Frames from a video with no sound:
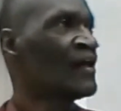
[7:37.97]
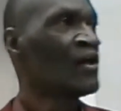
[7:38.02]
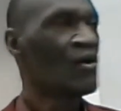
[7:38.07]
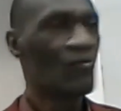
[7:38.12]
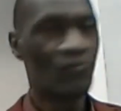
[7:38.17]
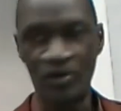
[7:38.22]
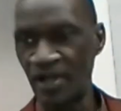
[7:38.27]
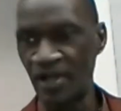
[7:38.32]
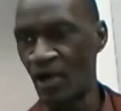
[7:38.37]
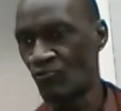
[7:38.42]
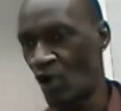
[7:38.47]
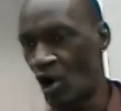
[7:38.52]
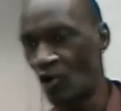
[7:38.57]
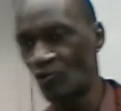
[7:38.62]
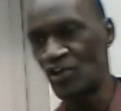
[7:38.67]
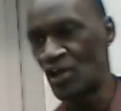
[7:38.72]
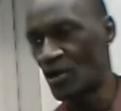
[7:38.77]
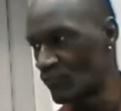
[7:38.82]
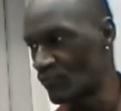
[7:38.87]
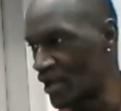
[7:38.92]
When they wrote
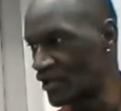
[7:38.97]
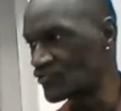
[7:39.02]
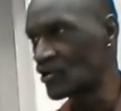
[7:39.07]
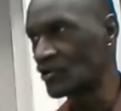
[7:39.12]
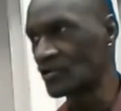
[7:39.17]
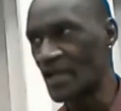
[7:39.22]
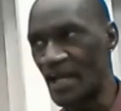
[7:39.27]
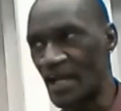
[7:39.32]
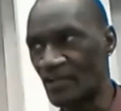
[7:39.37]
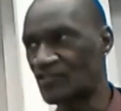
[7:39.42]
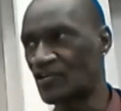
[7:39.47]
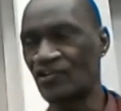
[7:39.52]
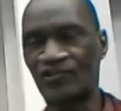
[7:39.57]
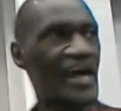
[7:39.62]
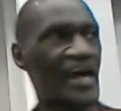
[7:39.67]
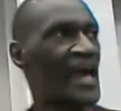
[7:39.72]
the original literature, say